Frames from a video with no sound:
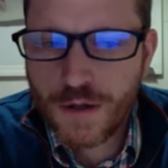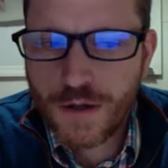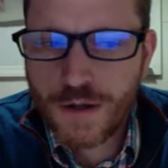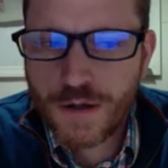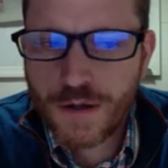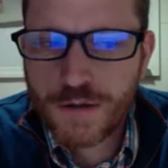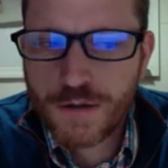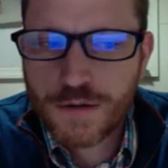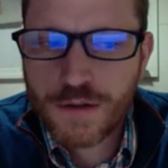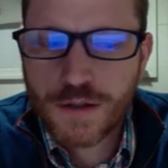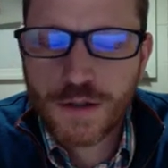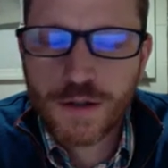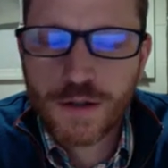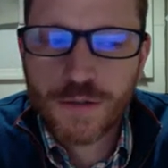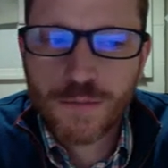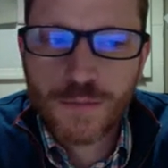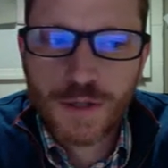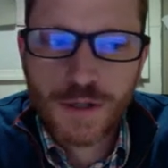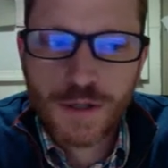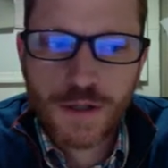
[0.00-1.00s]
It
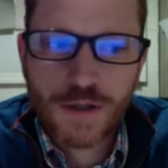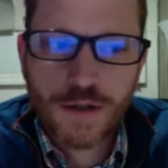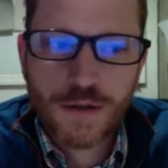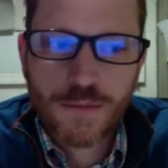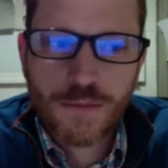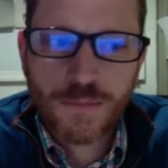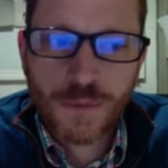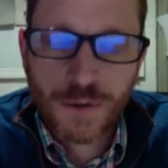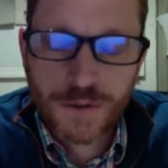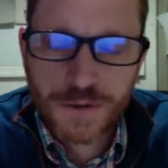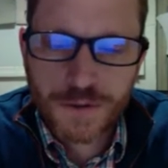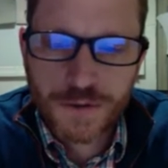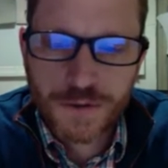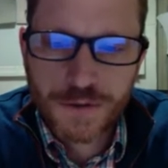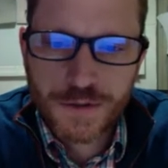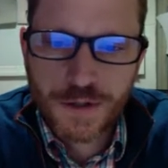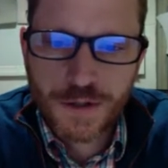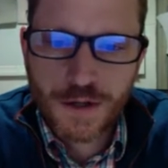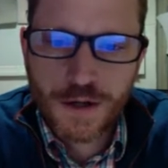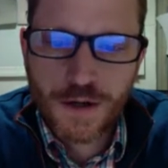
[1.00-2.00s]
can be personal
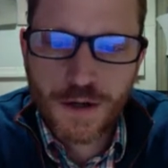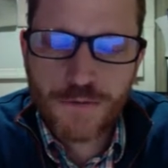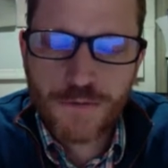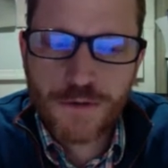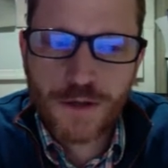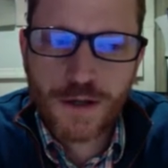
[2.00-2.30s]
stuff,